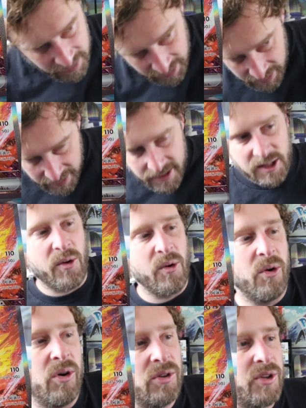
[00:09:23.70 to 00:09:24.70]
it's
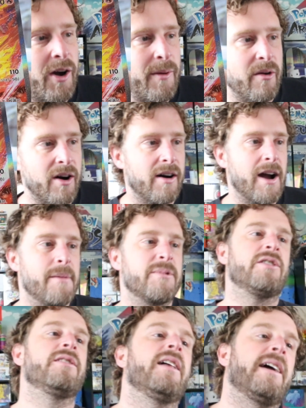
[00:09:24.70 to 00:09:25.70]
cool. Don't get me wrong. I'm
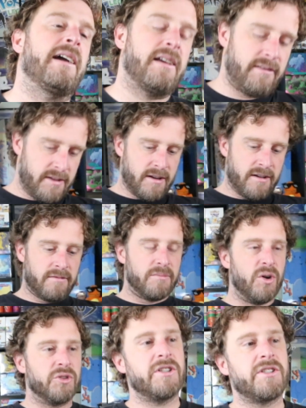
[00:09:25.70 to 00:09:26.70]
sure like, you know,
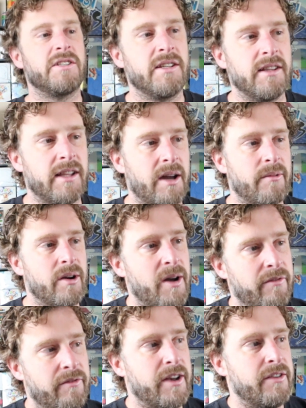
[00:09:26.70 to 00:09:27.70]
Moltres isn't like one of
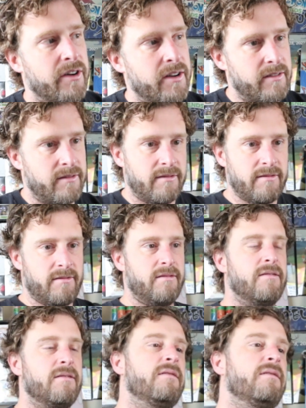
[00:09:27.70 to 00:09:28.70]
my favorite
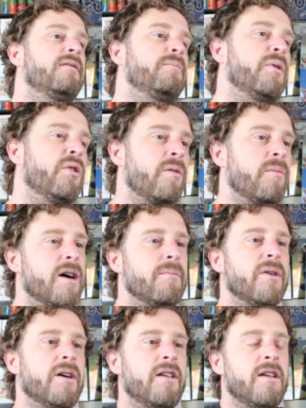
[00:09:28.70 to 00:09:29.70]
Pokemon,
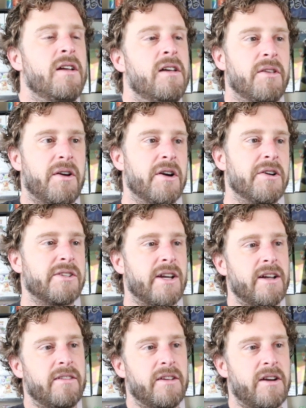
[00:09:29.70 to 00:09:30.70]
but the card's
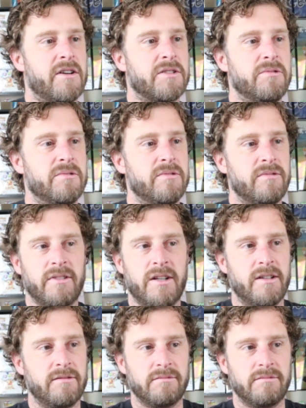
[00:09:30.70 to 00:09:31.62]
cool, you know.